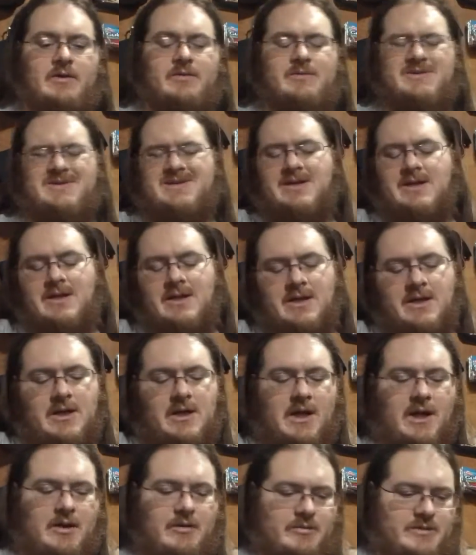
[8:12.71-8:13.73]
It was,
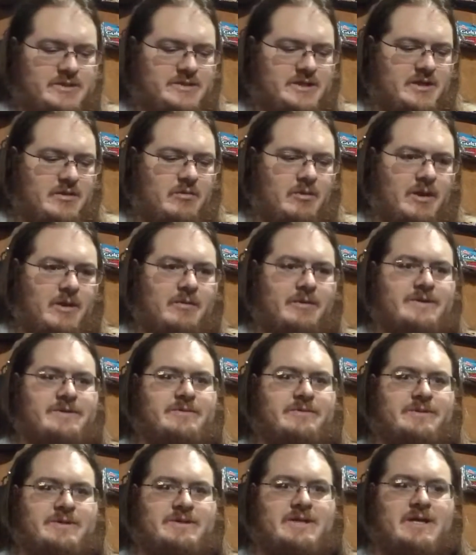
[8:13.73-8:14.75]
I don't want to say quite a ways, I
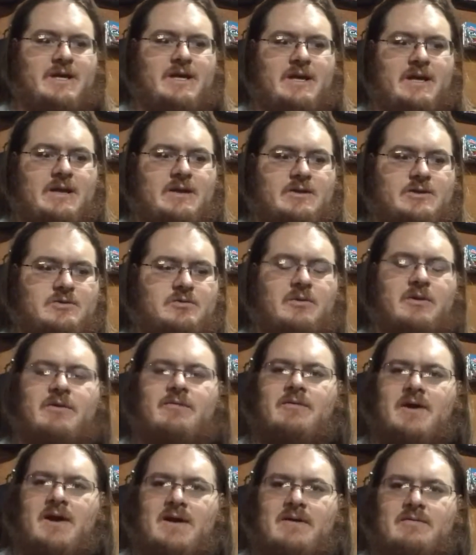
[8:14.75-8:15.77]
want to say
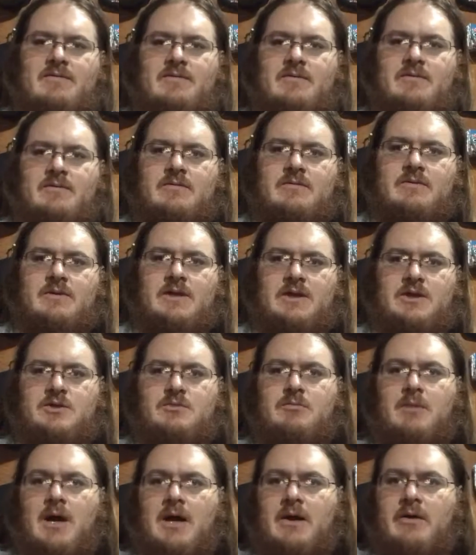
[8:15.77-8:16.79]

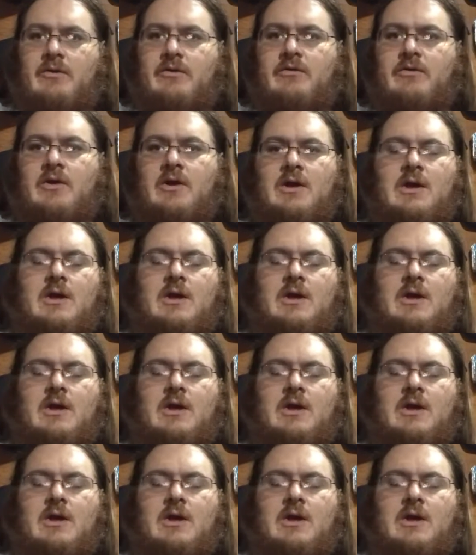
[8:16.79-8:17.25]
25-ish miles,